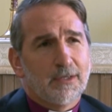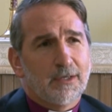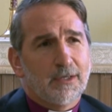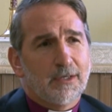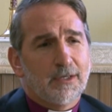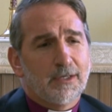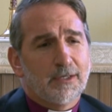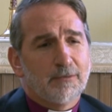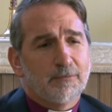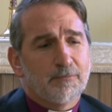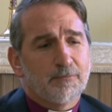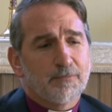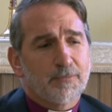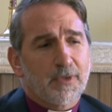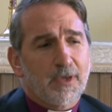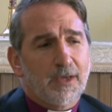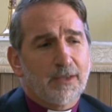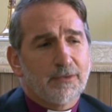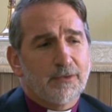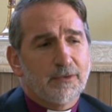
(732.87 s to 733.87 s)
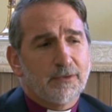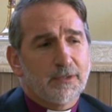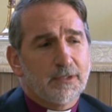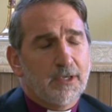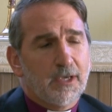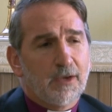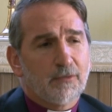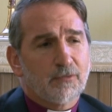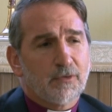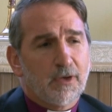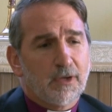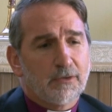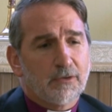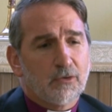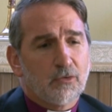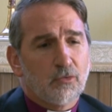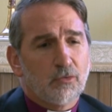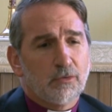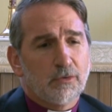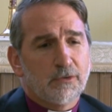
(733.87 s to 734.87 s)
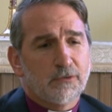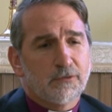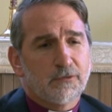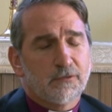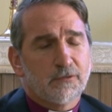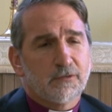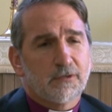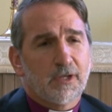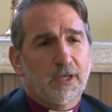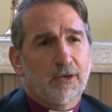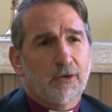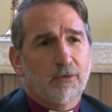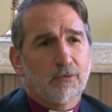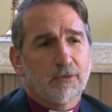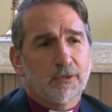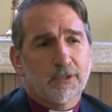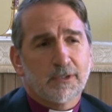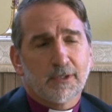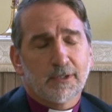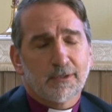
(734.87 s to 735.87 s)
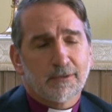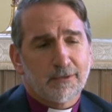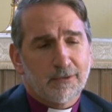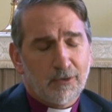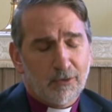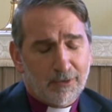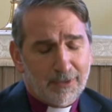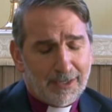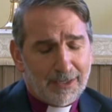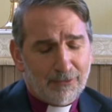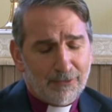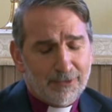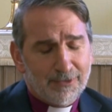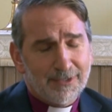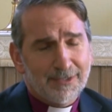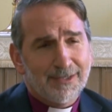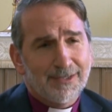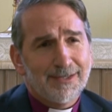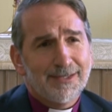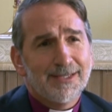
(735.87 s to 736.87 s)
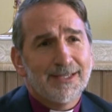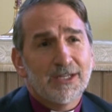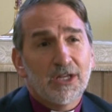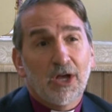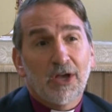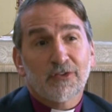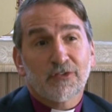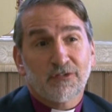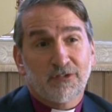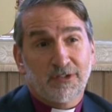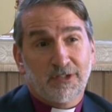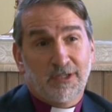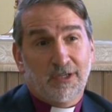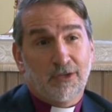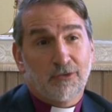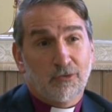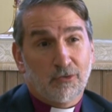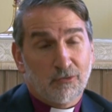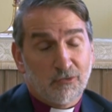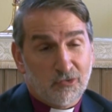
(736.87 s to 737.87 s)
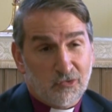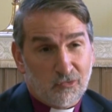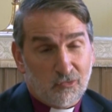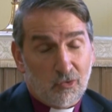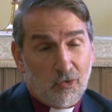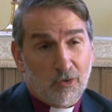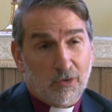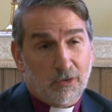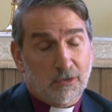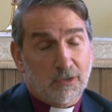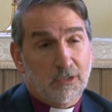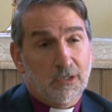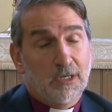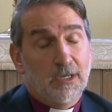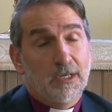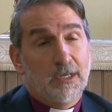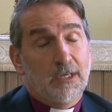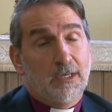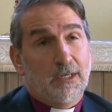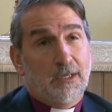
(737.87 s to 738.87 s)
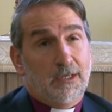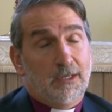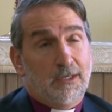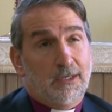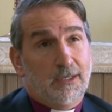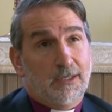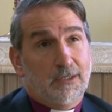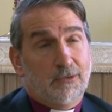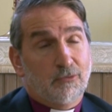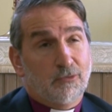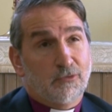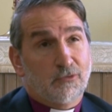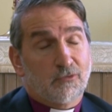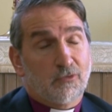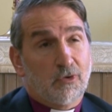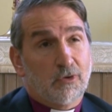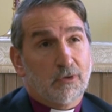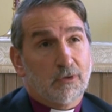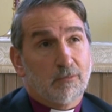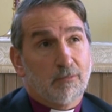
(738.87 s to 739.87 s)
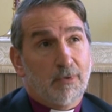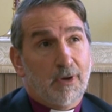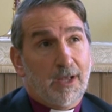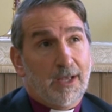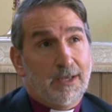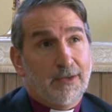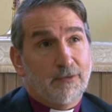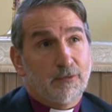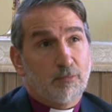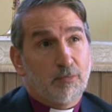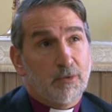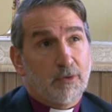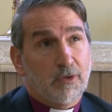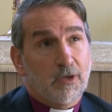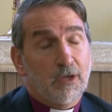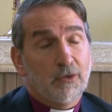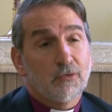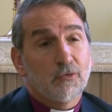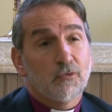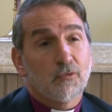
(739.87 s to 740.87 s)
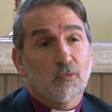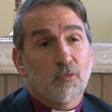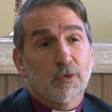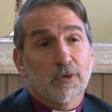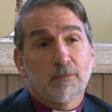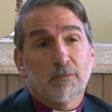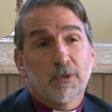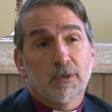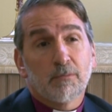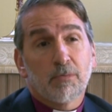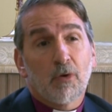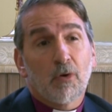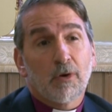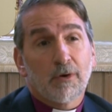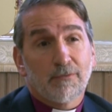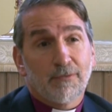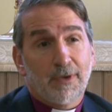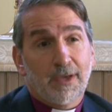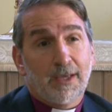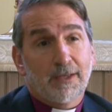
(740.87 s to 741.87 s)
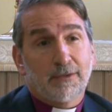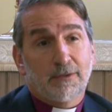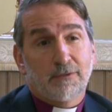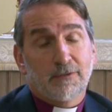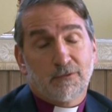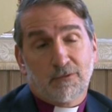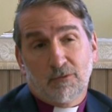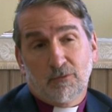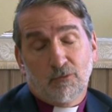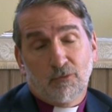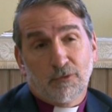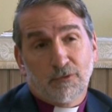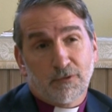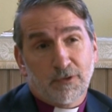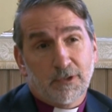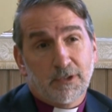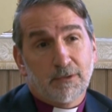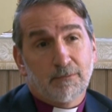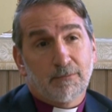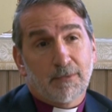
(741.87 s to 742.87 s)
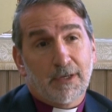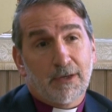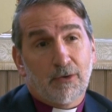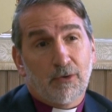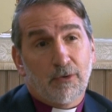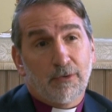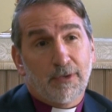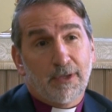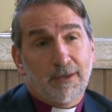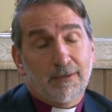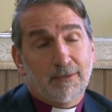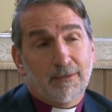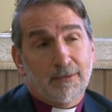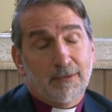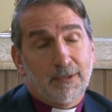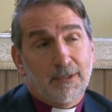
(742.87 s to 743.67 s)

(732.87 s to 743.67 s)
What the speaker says: I think the GAFCON coalitions not only did it knit us together stronger, with stronger binds, but others want to be a part of that, and so we'll see how all that